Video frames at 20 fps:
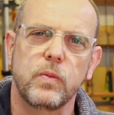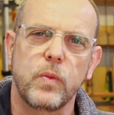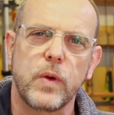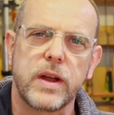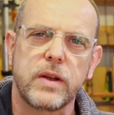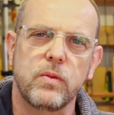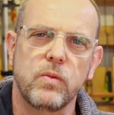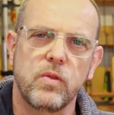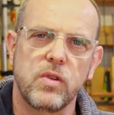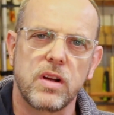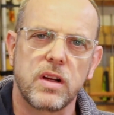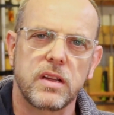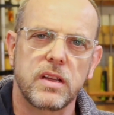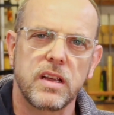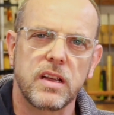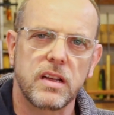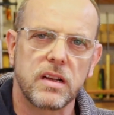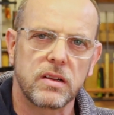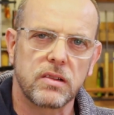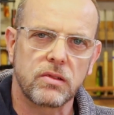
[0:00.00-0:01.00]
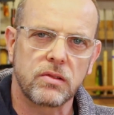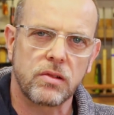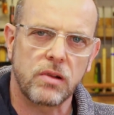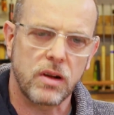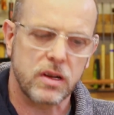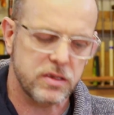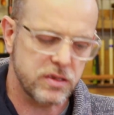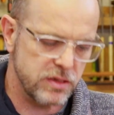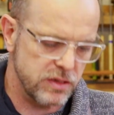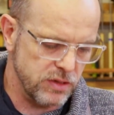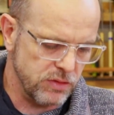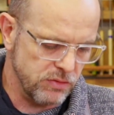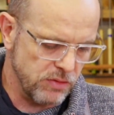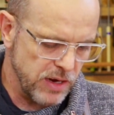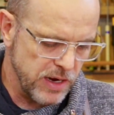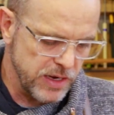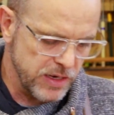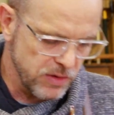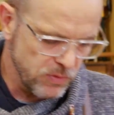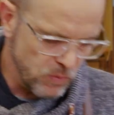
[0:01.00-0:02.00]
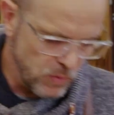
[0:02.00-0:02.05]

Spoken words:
when working across the grain. And